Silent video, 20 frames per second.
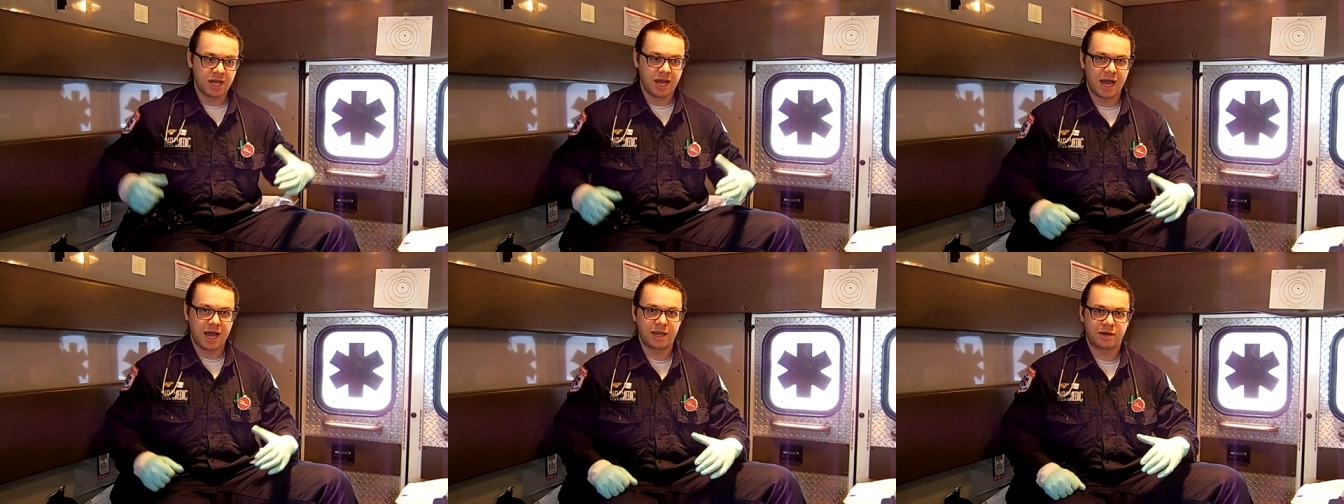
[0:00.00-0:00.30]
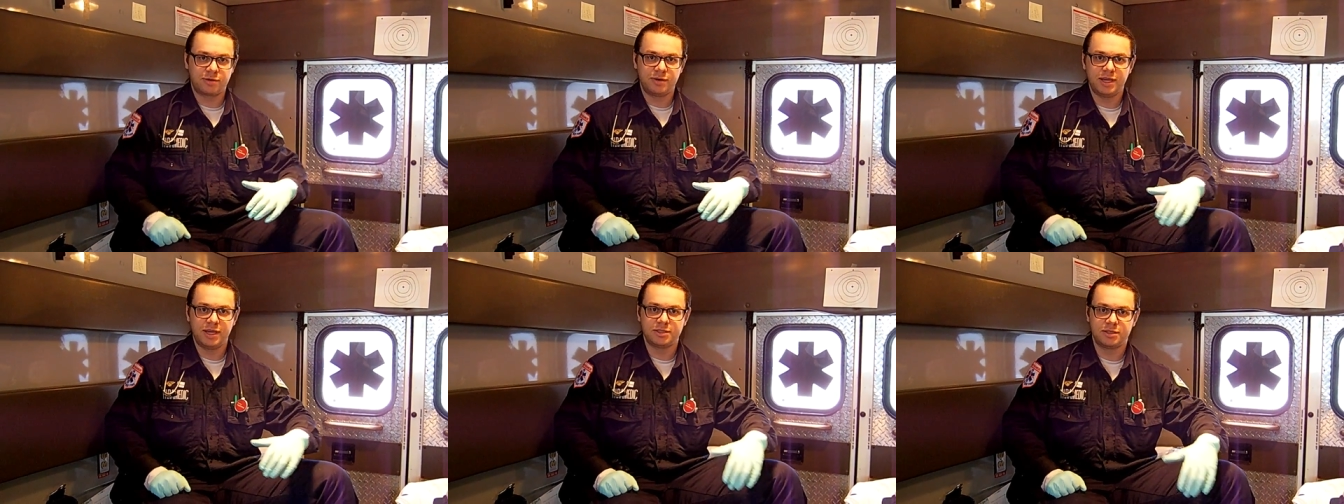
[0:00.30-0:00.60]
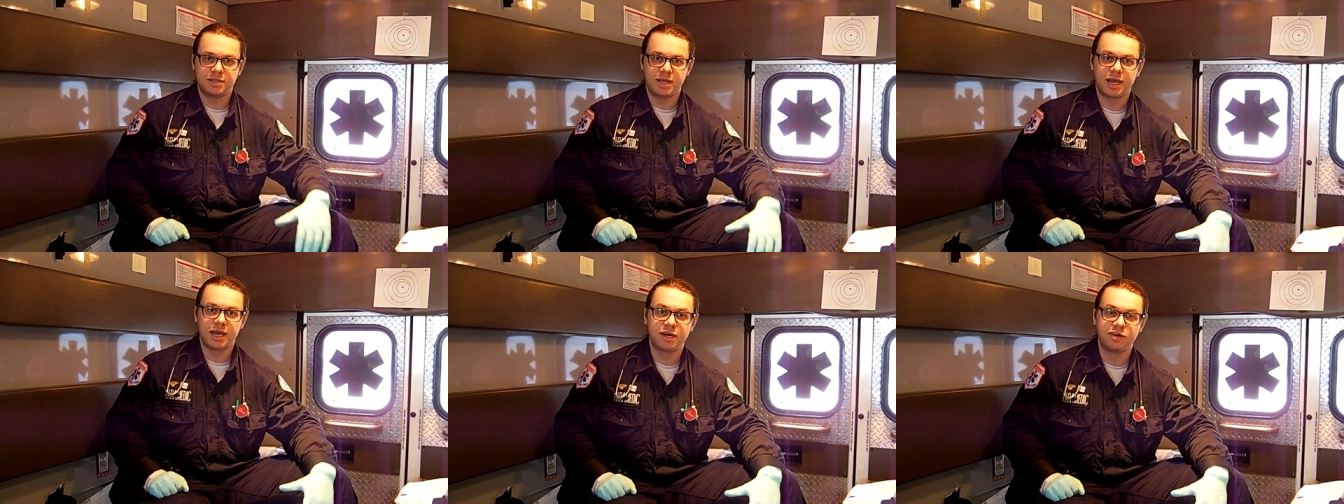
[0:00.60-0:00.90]
I create
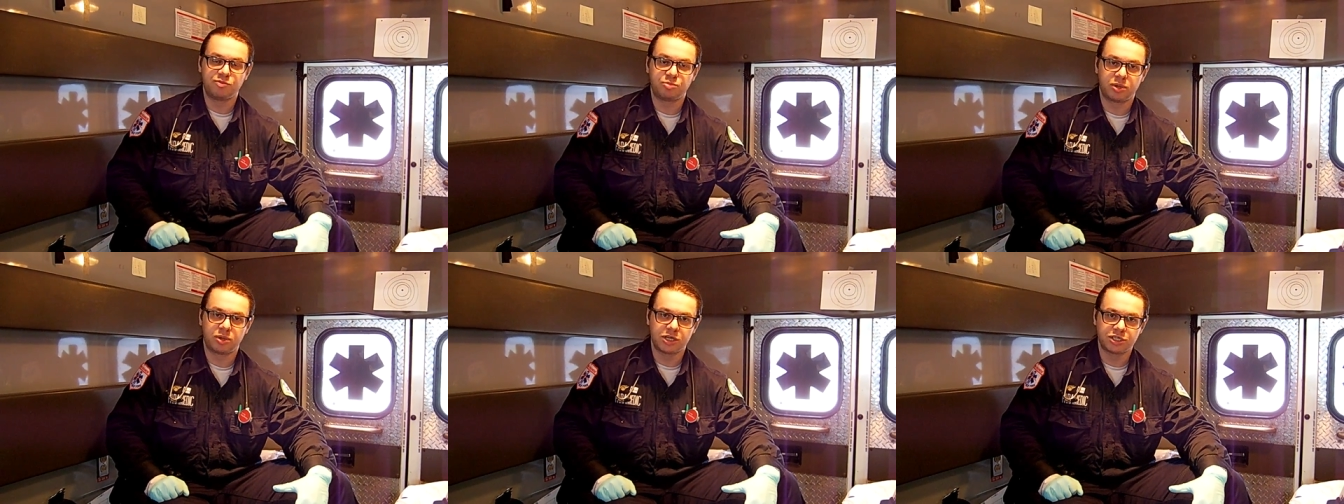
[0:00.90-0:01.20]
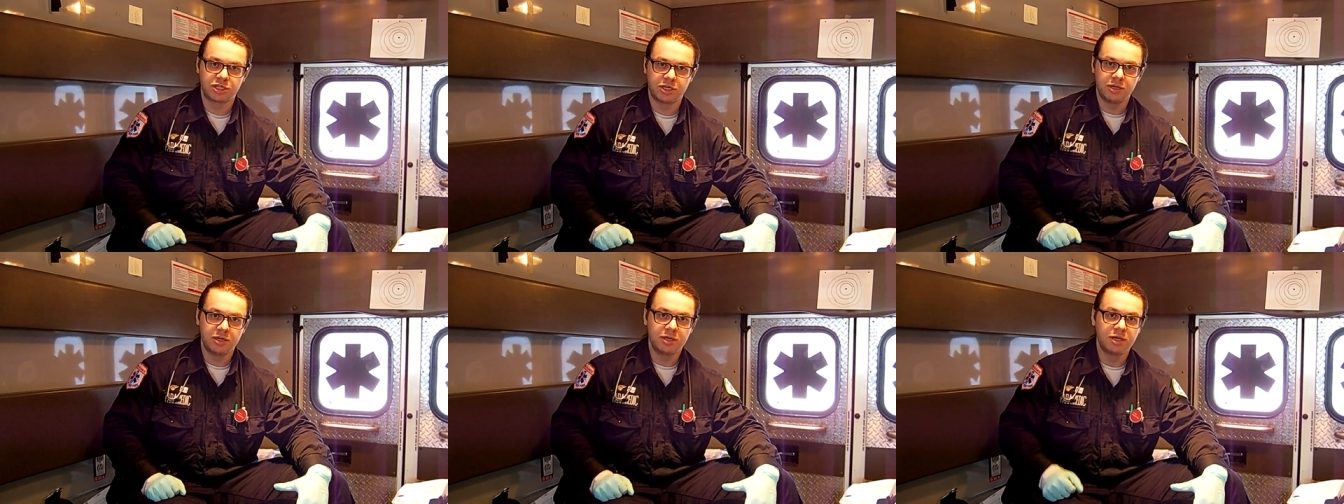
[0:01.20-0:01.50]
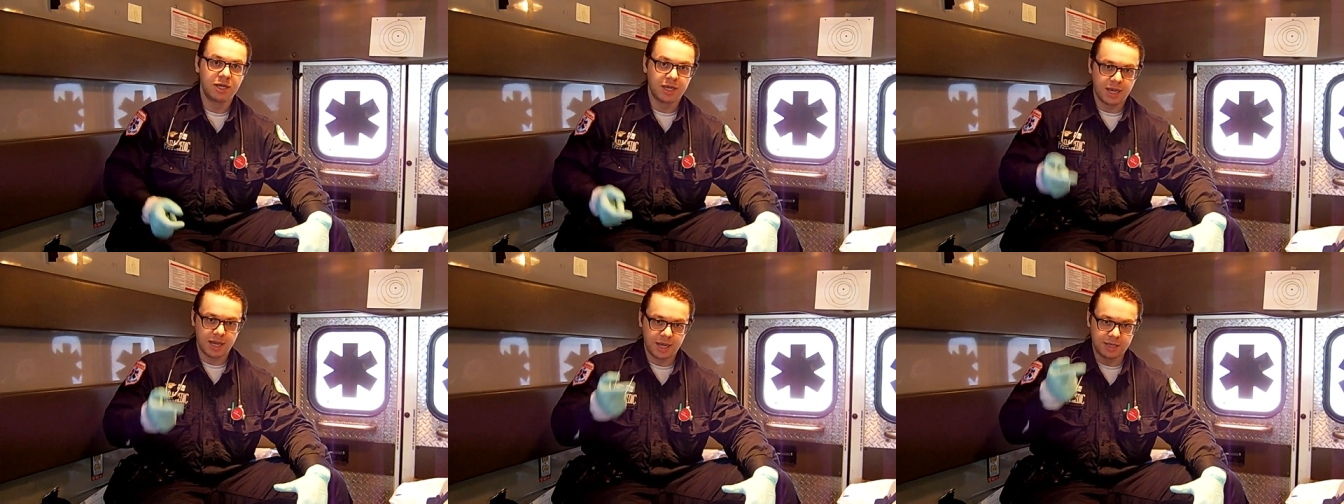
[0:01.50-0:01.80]
negative pressure,
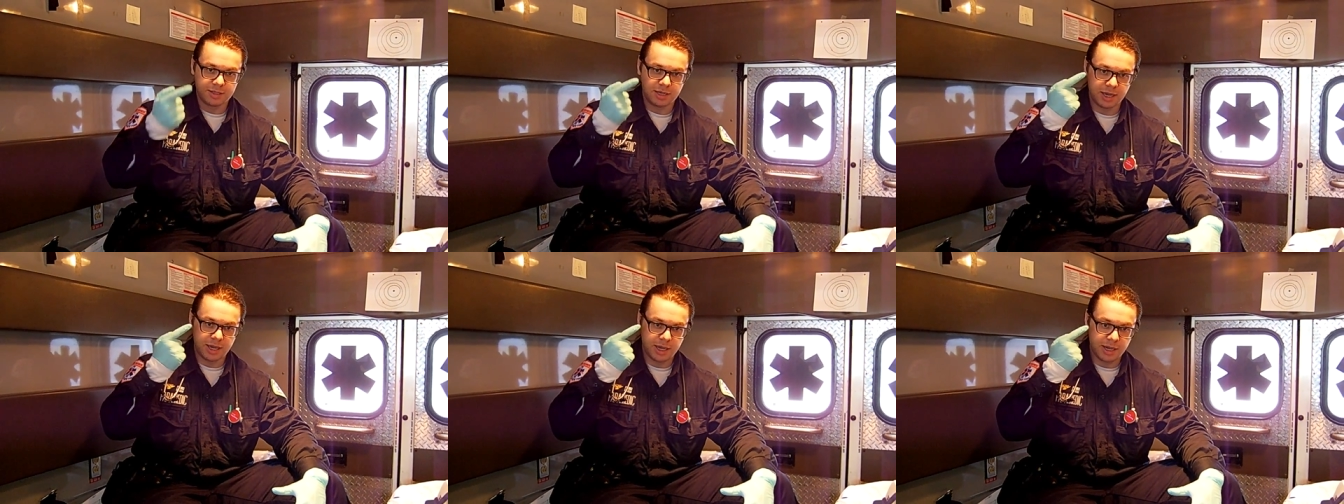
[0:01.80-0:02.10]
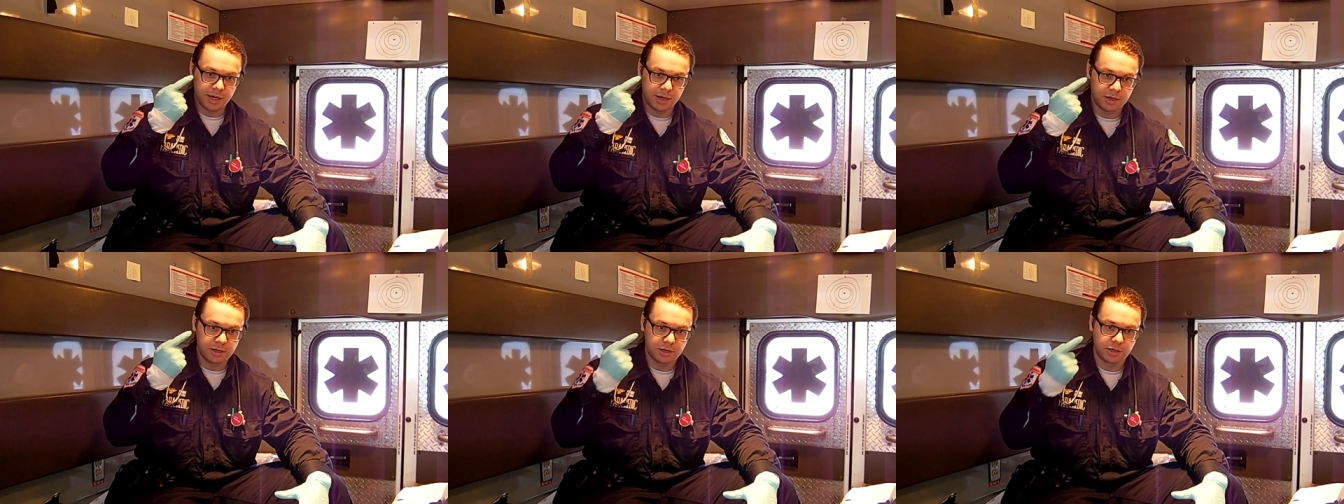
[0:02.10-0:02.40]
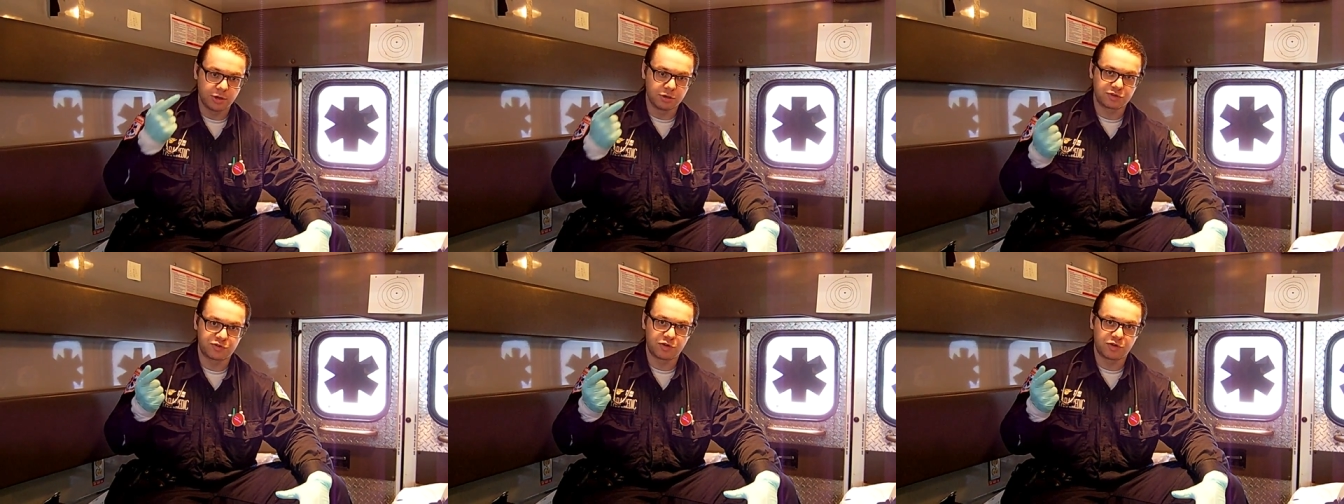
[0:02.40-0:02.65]
and the air goes